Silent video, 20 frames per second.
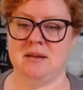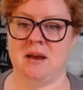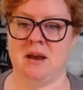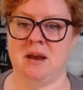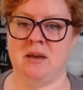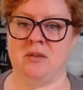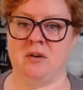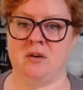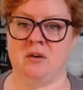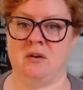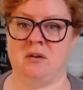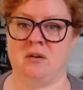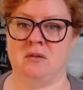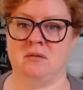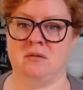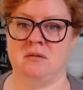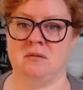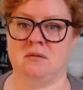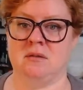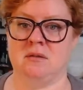either
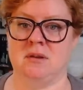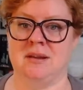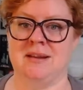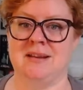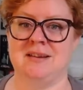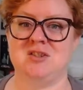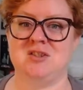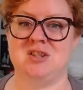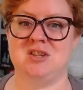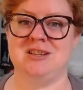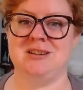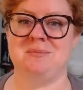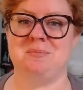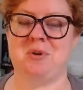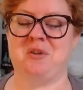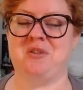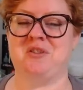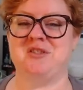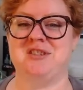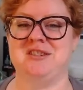she did
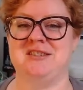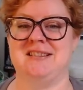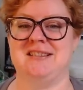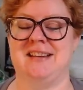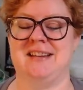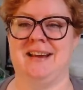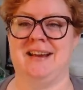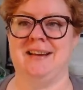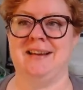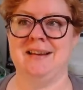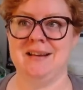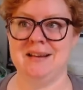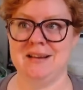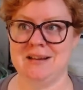both. She did a